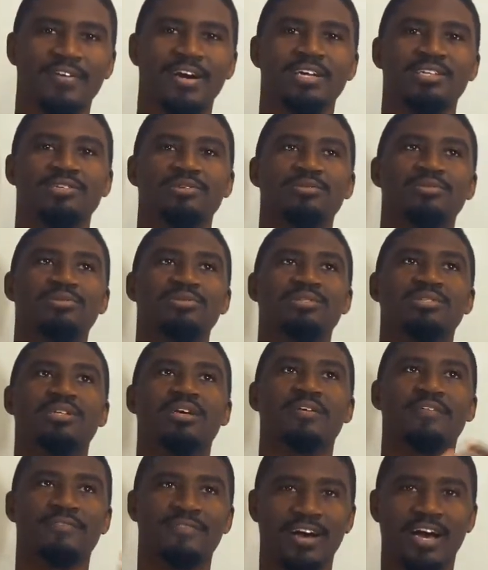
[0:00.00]
use
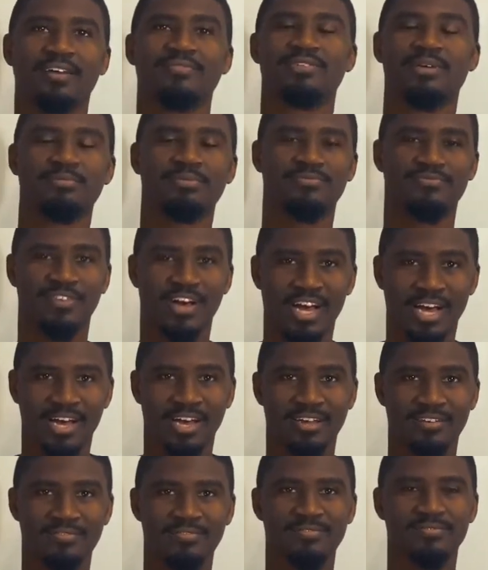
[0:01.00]
5 times
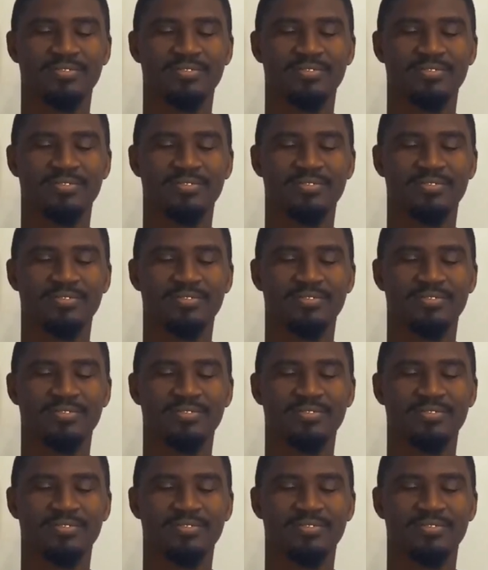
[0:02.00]
5